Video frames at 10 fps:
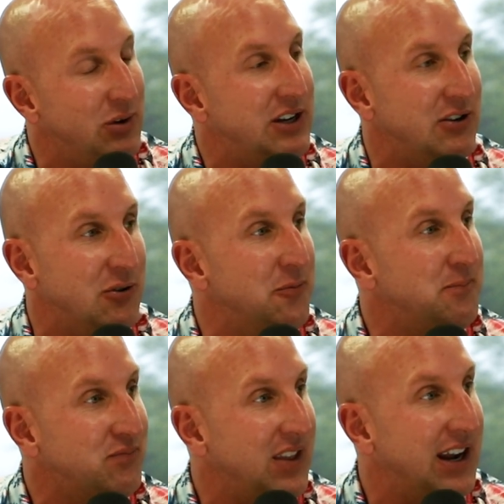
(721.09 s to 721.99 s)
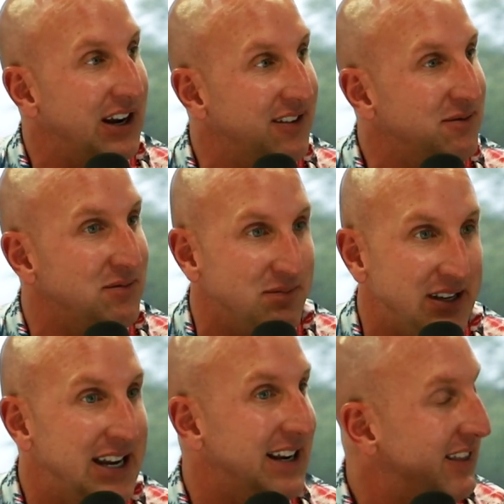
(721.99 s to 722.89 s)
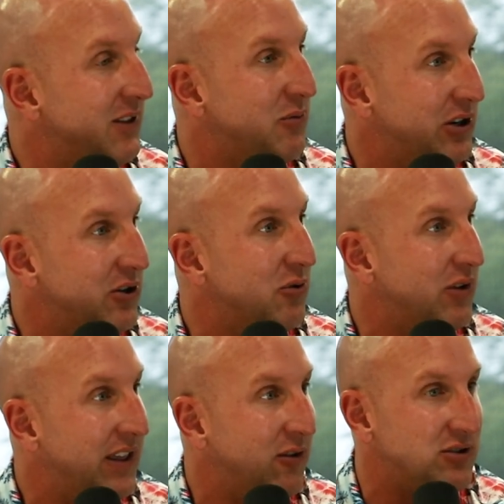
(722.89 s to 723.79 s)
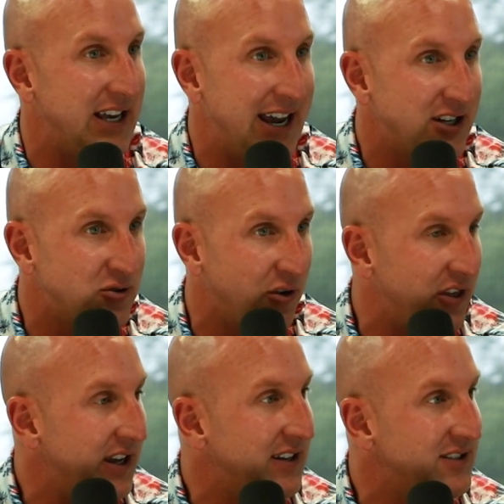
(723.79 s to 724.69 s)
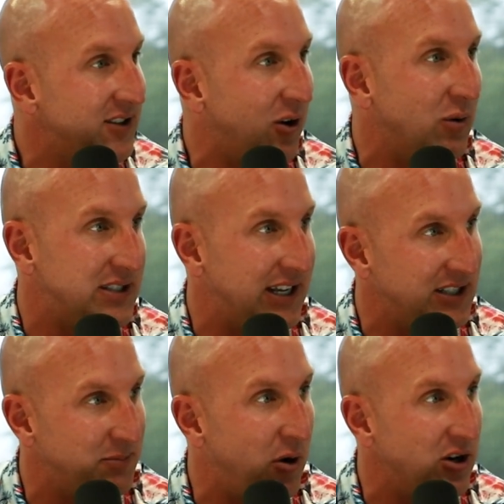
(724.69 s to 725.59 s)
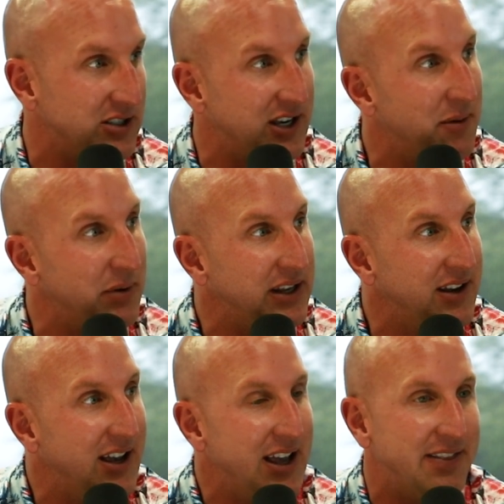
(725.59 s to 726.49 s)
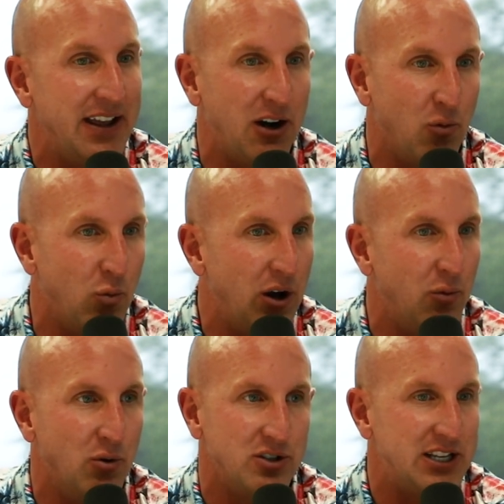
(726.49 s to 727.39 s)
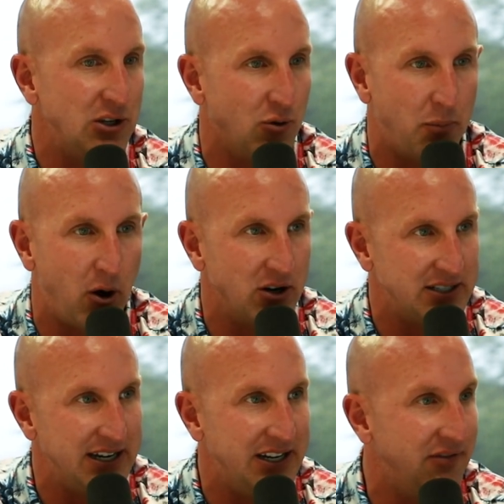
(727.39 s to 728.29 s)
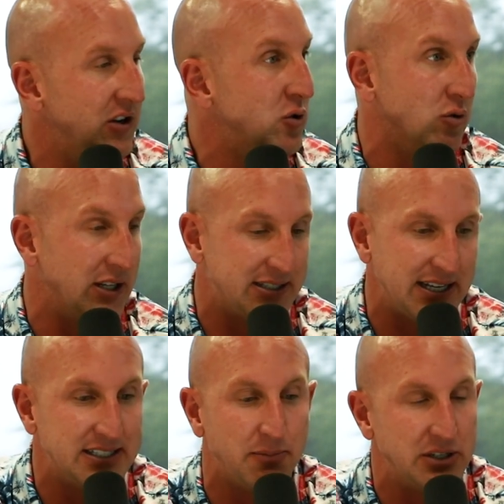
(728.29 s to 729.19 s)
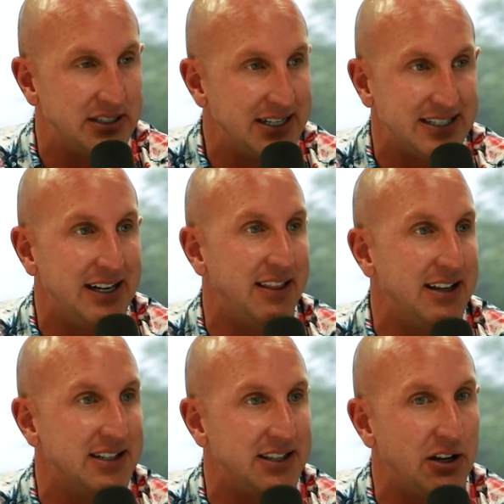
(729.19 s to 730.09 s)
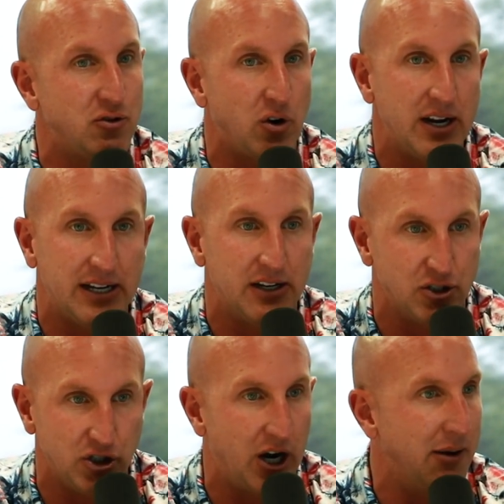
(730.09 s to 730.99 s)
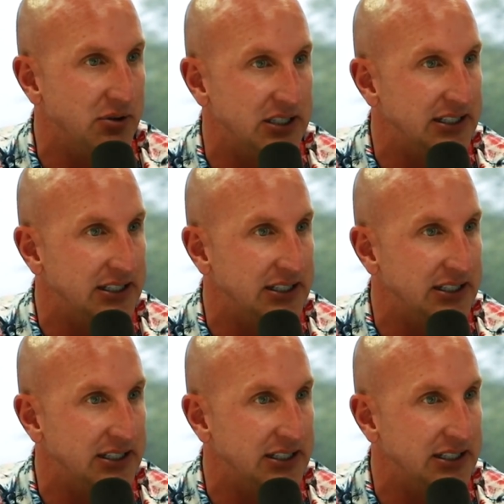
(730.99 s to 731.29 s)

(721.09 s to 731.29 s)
that we can do. Like anything that we can do. And those extra things are what set us apart as a company. Yeah. They are what will set you apart as an individual. Let's say somebody's listening to this and they're trying to get a job, as